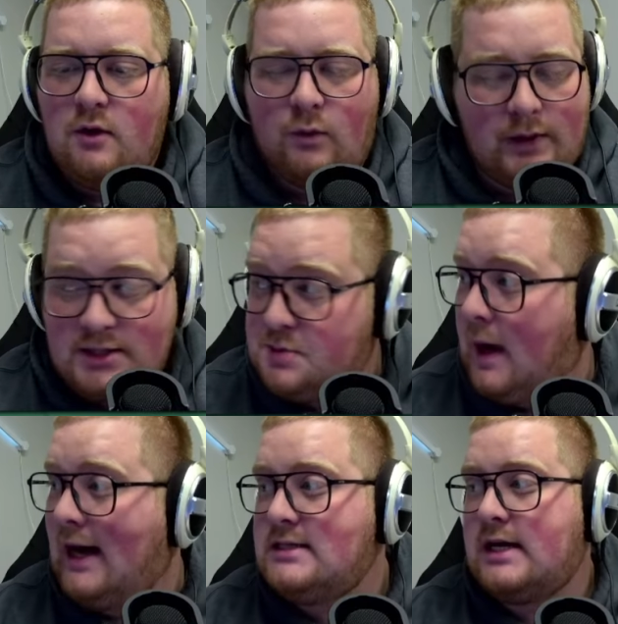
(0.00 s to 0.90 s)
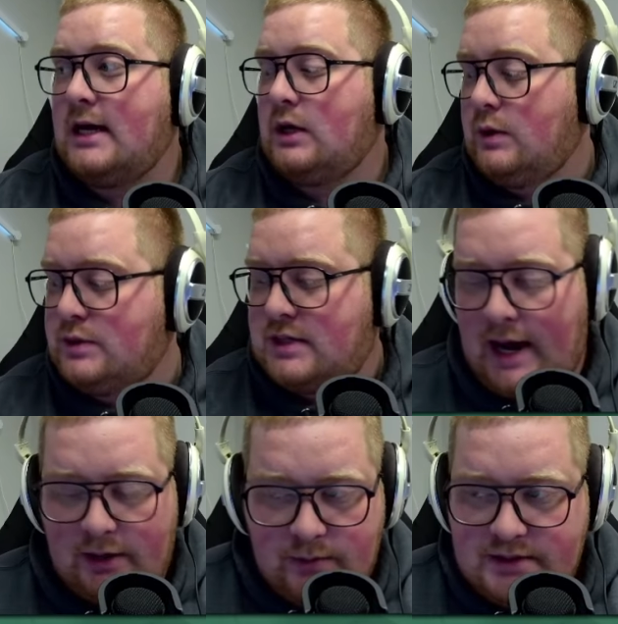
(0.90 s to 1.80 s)
which mods I use, how
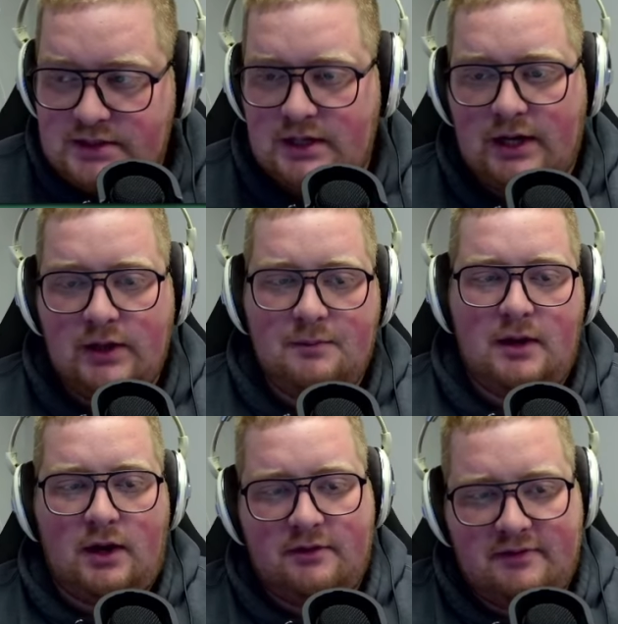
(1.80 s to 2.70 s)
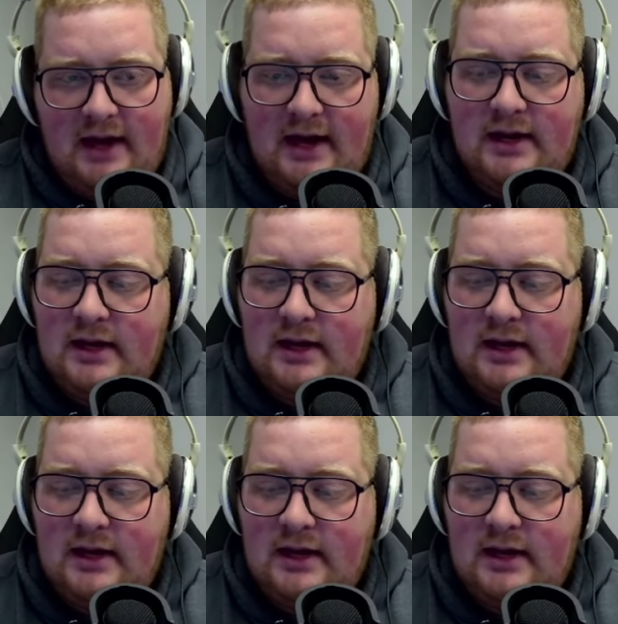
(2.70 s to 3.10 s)
to install them, and all of that.